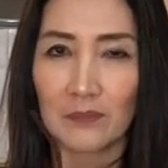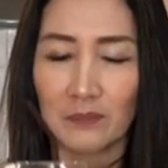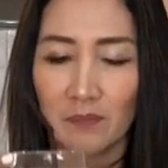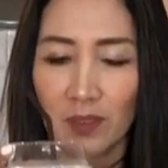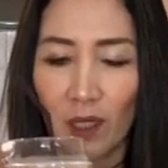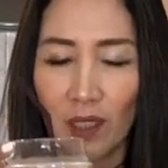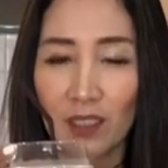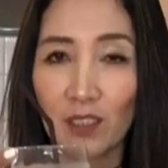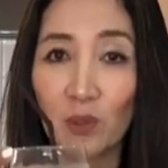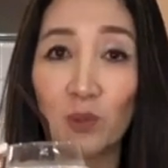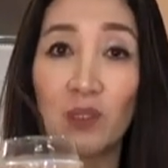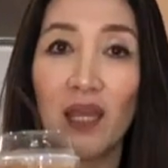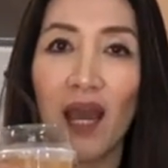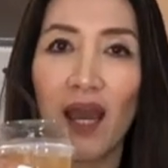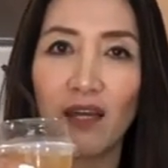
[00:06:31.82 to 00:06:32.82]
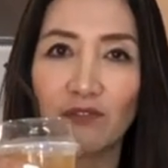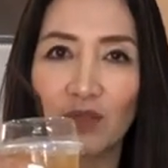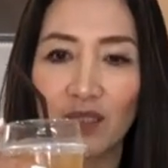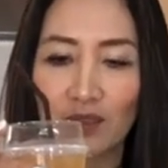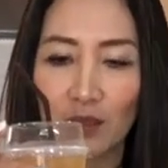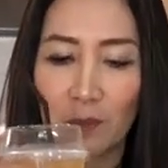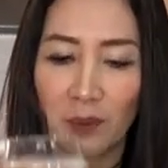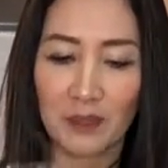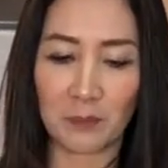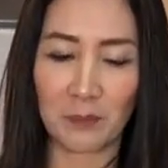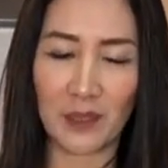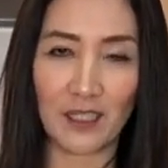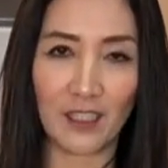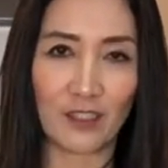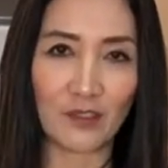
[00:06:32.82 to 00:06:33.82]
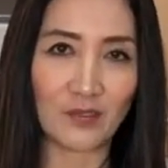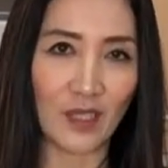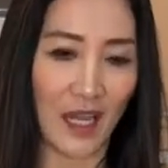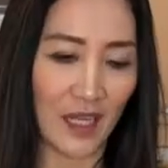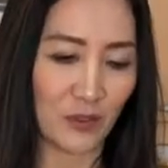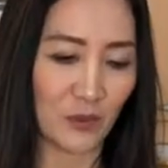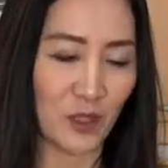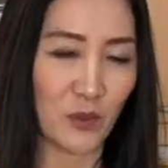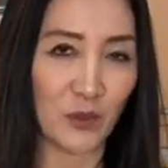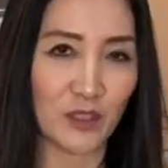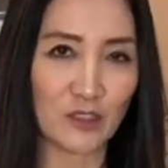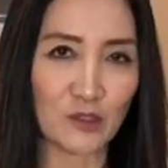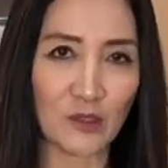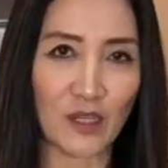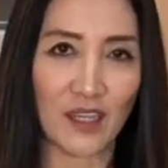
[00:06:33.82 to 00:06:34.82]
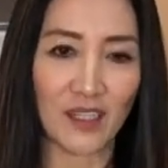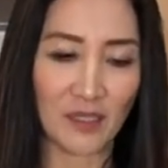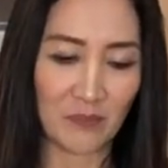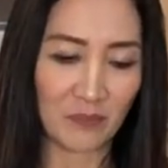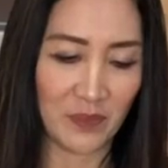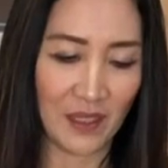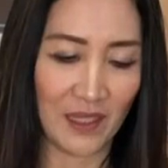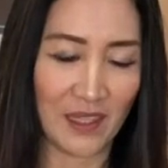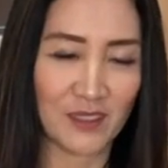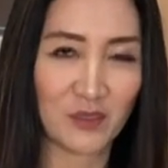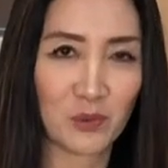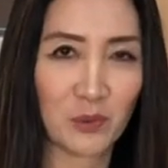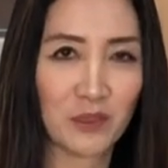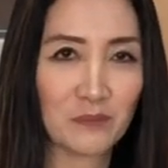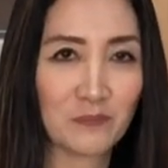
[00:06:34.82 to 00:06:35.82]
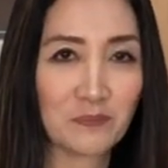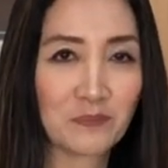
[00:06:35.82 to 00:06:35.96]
Now, I can only have a little bit because I really want to try the last one.